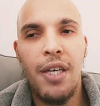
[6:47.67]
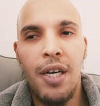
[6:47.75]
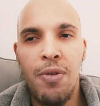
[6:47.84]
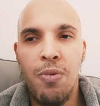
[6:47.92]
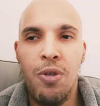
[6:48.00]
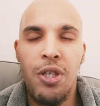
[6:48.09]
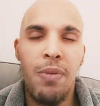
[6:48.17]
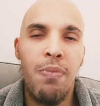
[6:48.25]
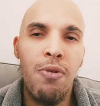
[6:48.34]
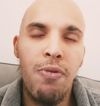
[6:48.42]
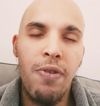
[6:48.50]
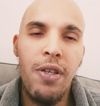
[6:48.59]
I was watching
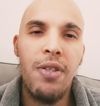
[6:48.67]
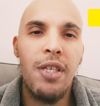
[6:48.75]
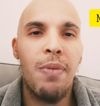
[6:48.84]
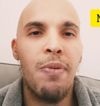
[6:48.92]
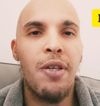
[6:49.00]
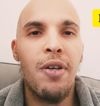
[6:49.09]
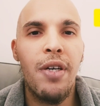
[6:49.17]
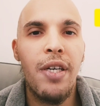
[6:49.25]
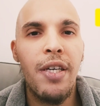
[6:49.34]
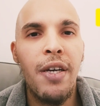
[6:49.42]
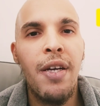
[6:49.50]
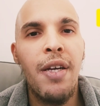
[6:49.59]
movies to keep me
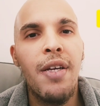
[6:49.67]
going,